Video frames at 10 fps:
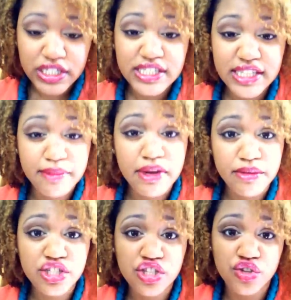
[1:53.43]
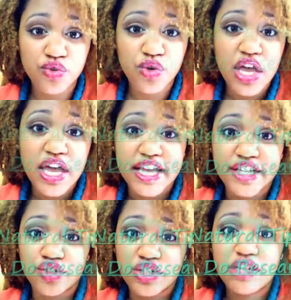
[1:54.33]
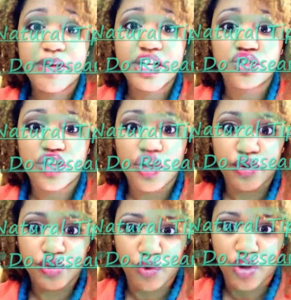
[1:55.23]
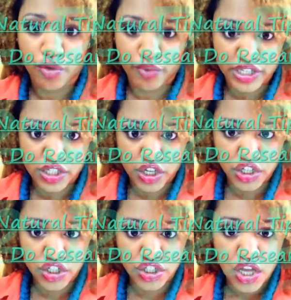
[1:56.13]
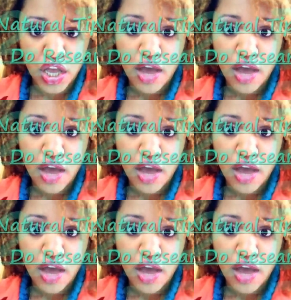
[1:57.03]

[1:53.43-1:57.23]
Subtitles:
Step number 2 is you need to make sure that you are doing your research.